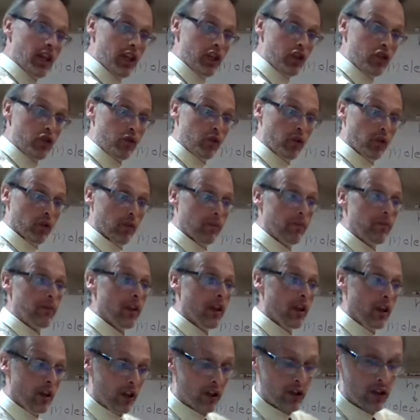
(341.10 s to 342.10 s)
is true.
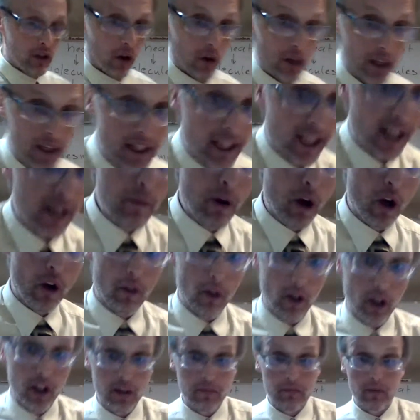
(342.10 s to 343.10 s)
So let's think about
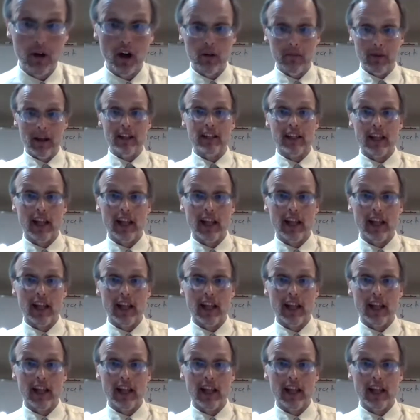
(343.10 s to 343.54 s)
our experiments